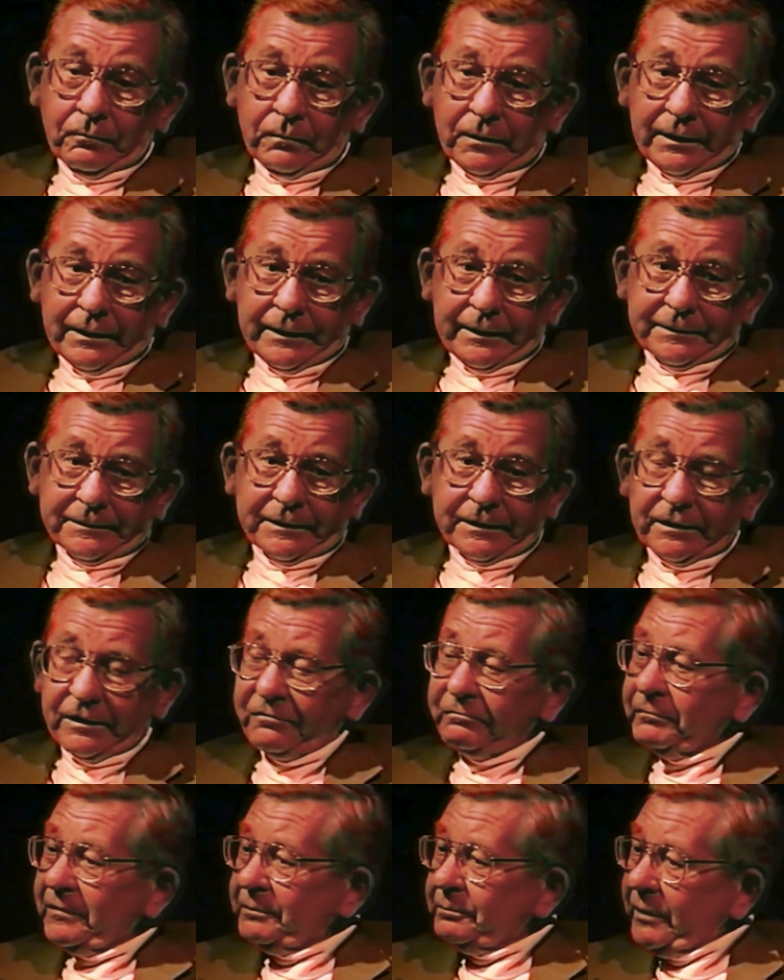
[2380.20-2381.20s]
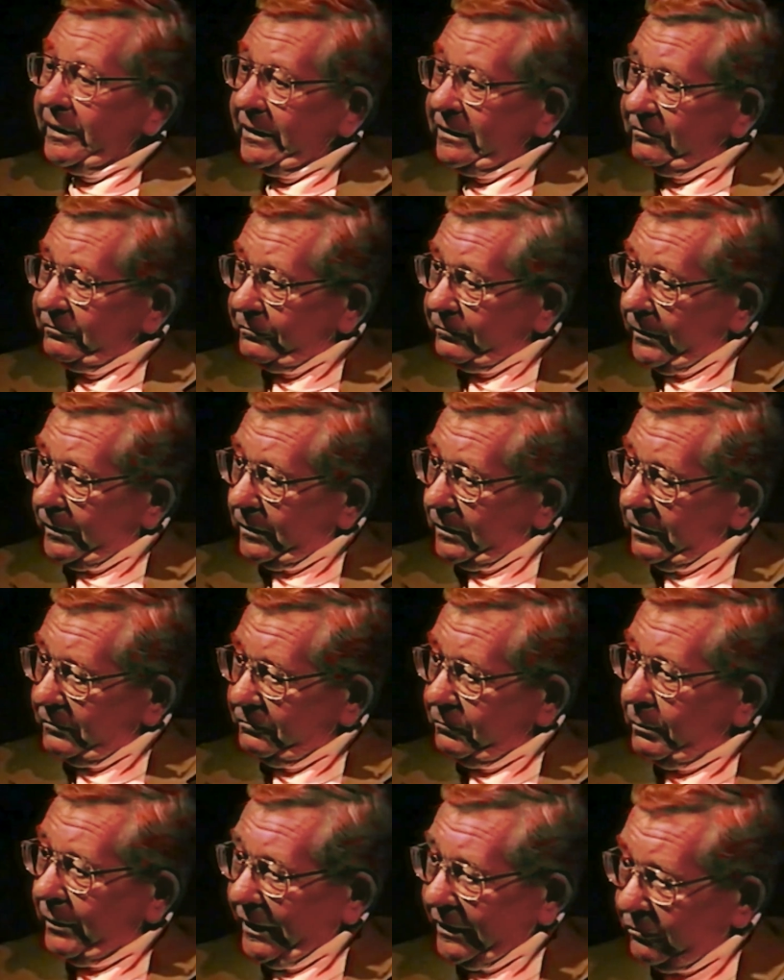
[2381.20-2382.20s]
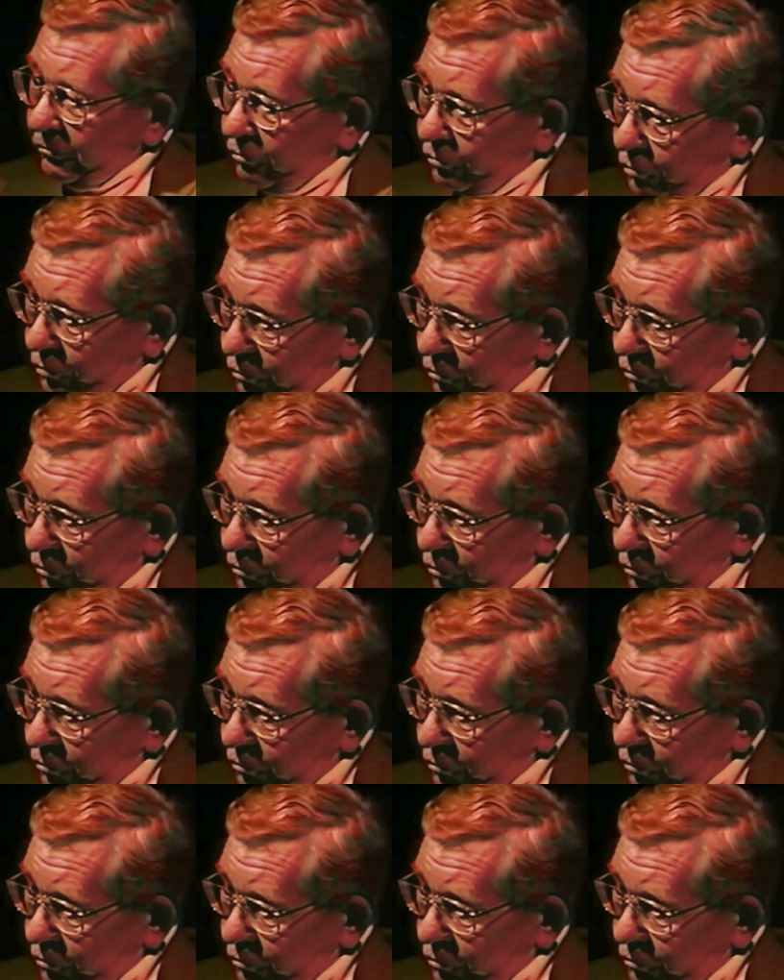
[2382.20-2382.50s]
So the government paid for